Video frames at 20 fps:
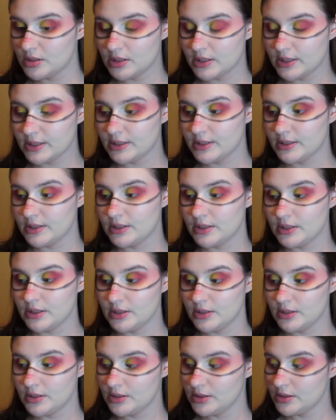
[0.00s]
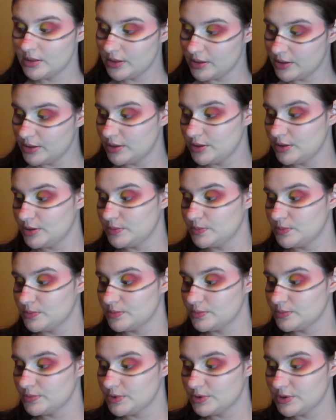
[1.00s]
I
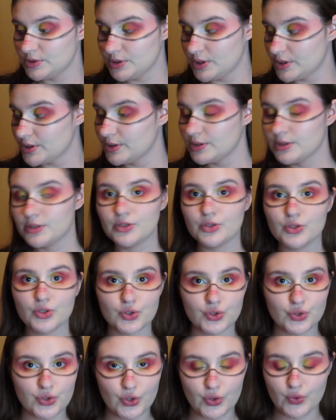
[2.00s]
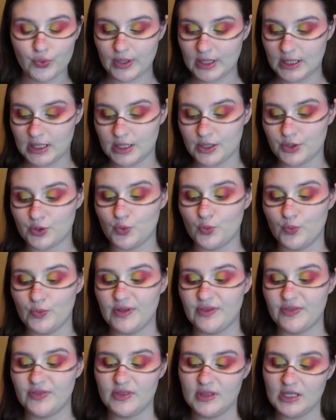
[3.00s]
am gonna go in
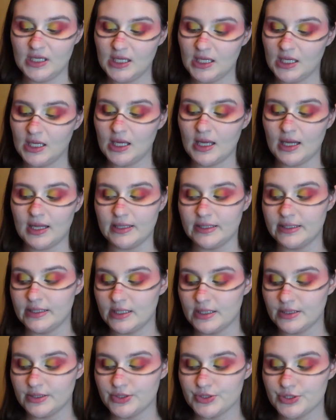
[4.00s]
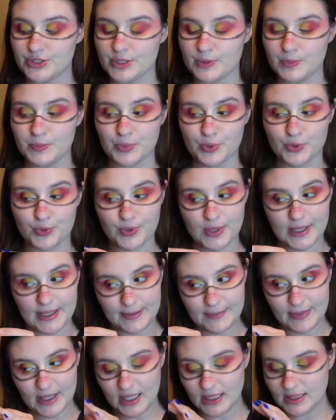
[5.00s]
with the LA Colors
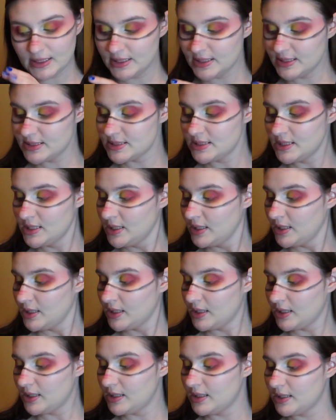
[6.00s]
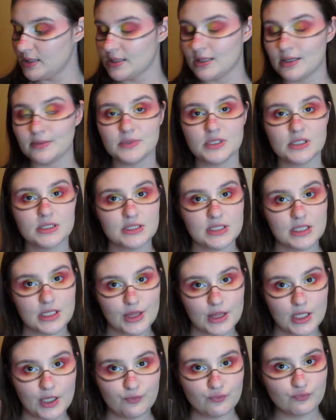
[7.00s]
Bright palette and I'm gonna
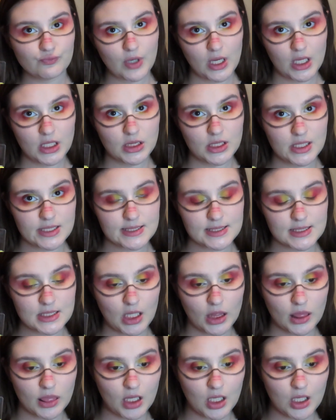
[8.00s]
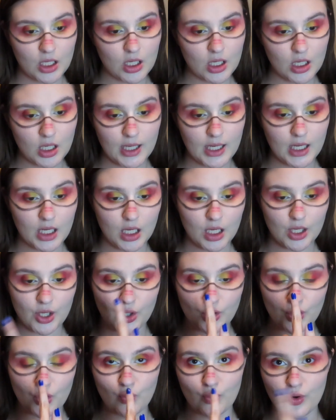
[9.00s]
take that red that's in there
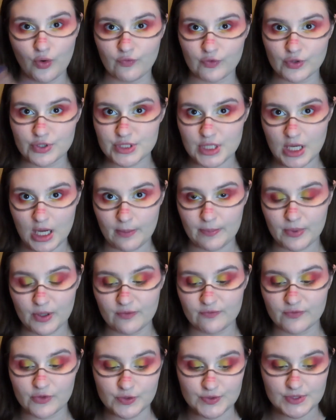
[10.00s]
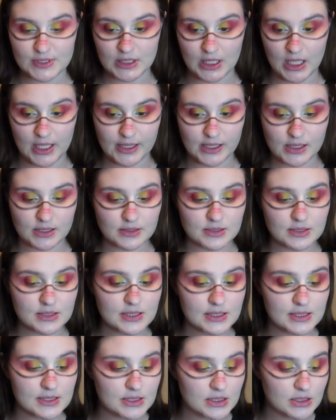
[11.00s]
and go over top of those
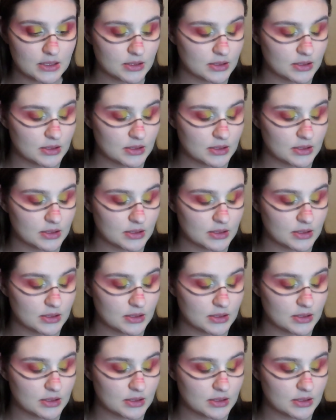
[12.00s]
lines.